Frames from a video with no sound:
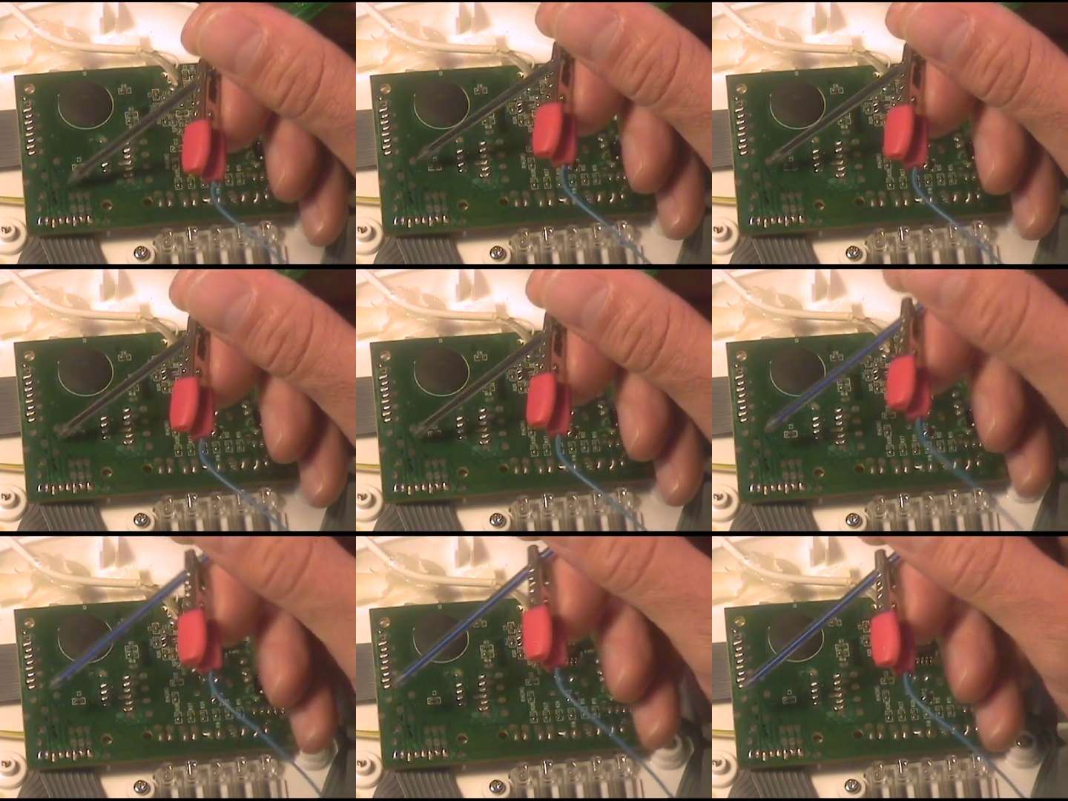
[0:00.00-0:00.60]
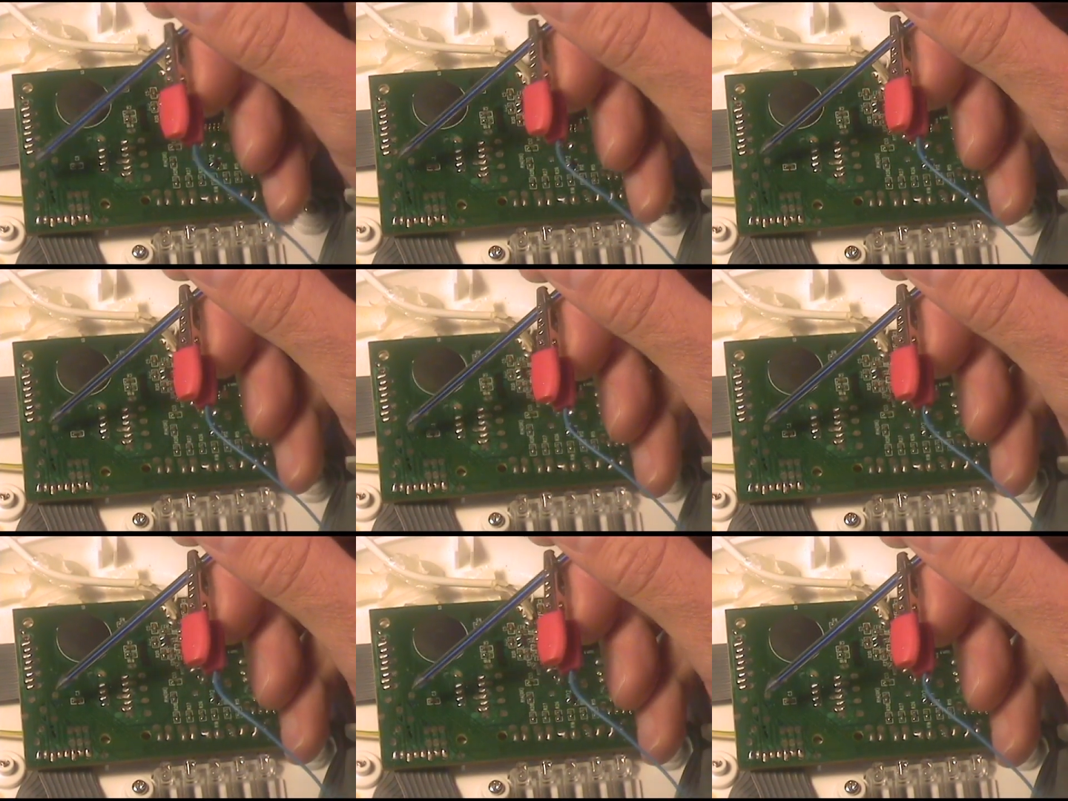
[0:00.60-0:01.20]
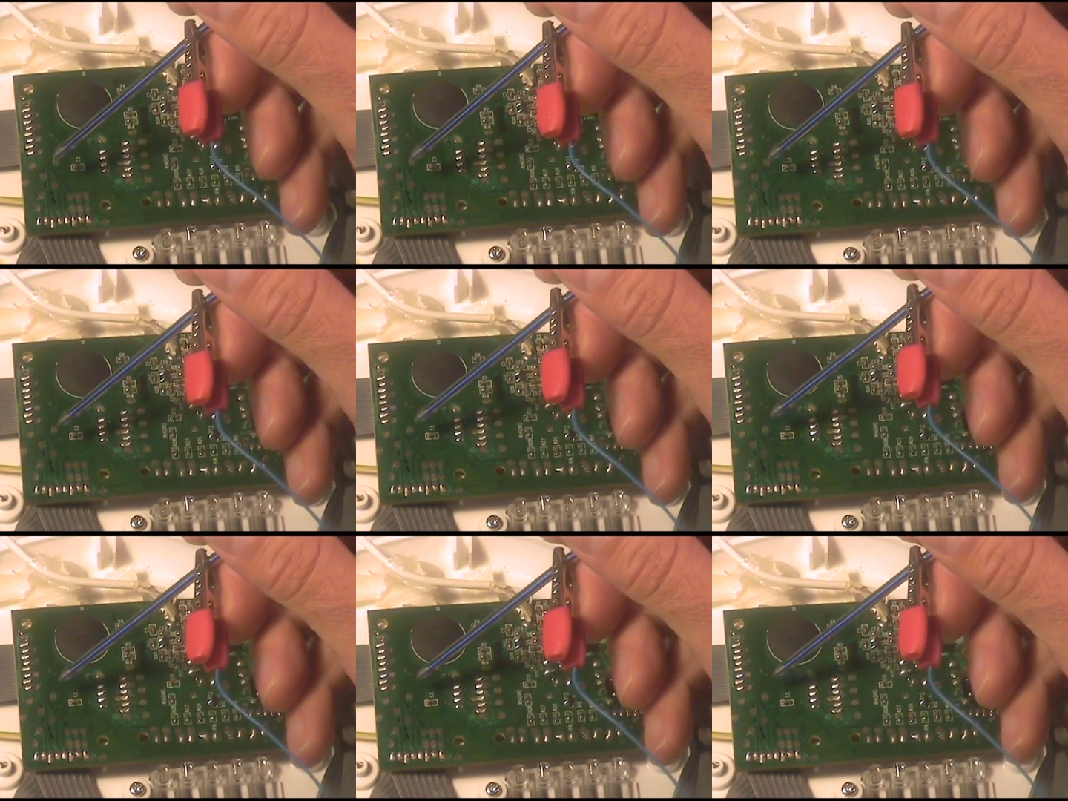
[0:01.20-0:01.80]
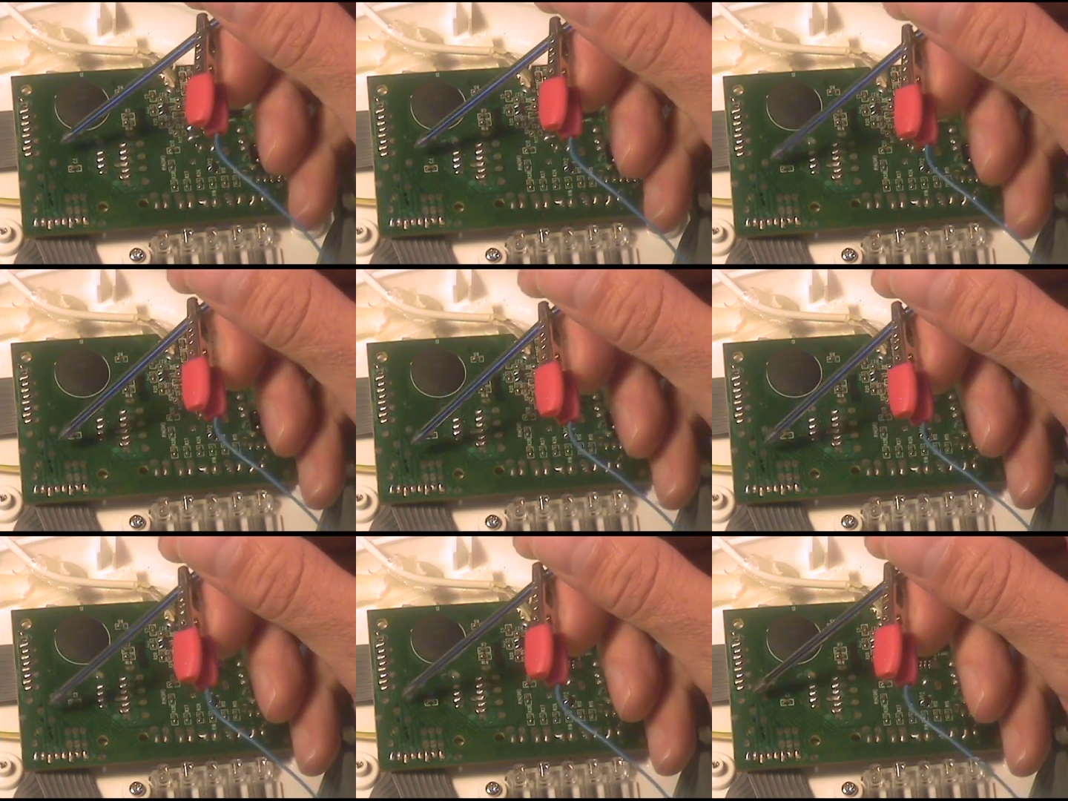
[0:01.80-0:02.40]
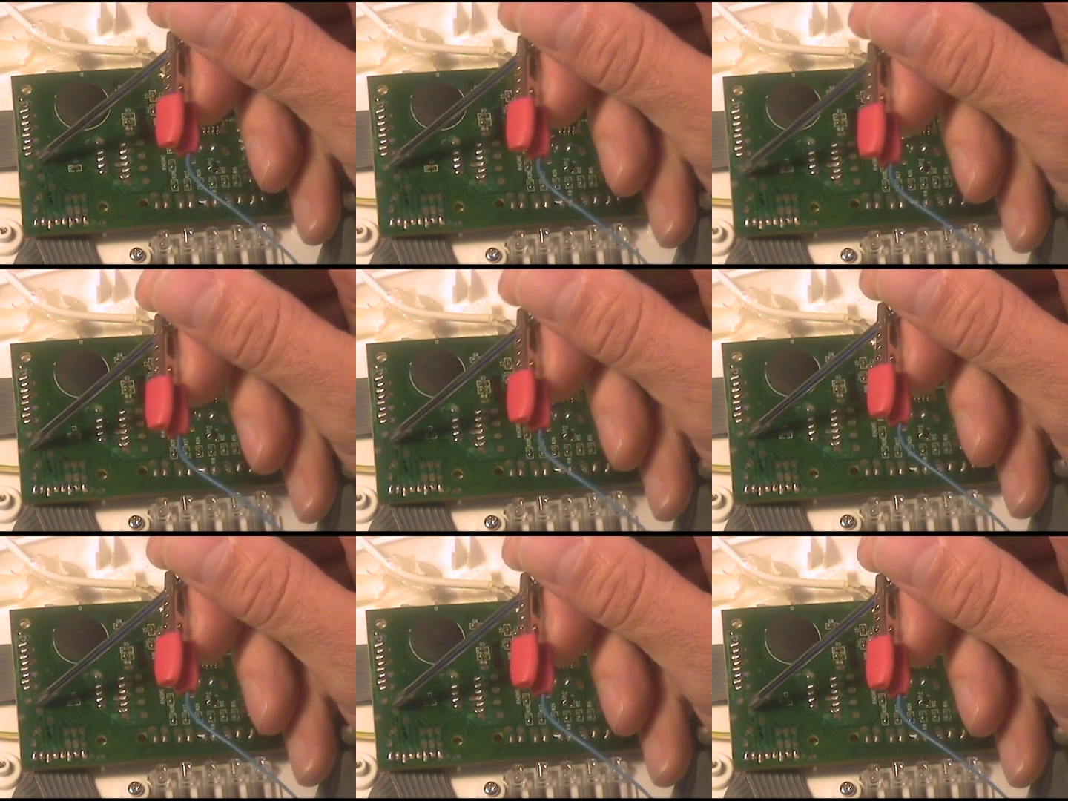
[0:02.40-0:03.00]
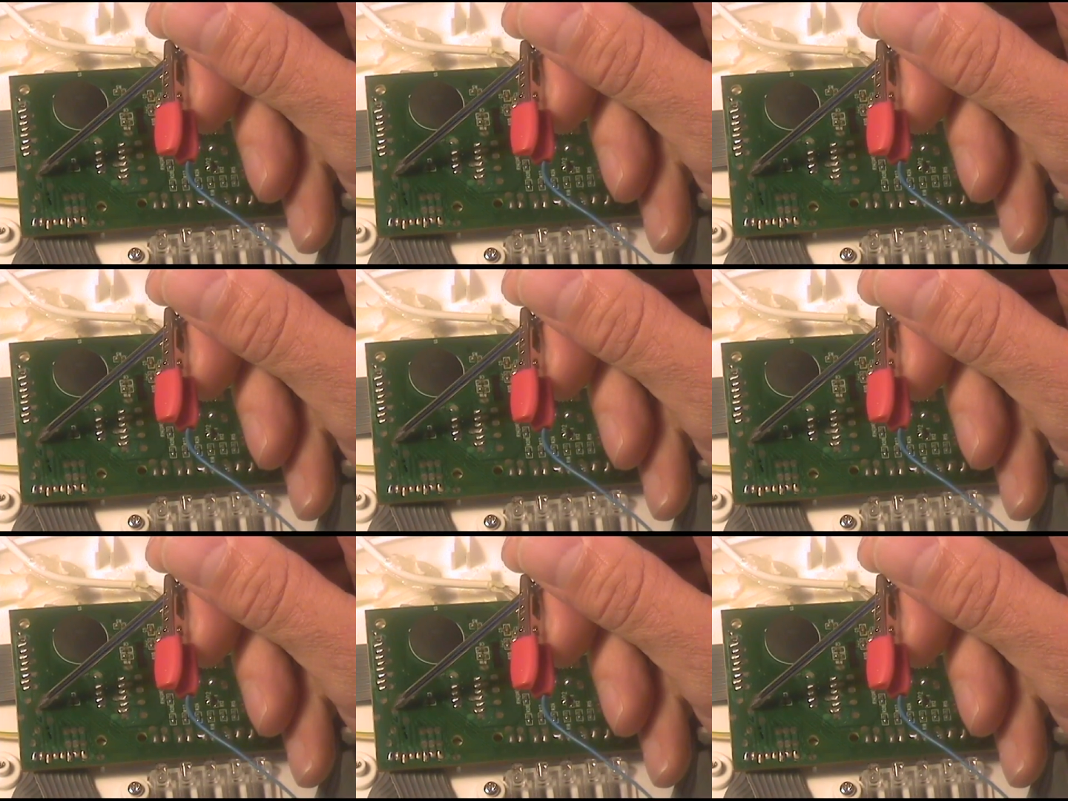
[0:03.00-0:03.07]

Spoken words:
No face is visible, so there are no lips to read.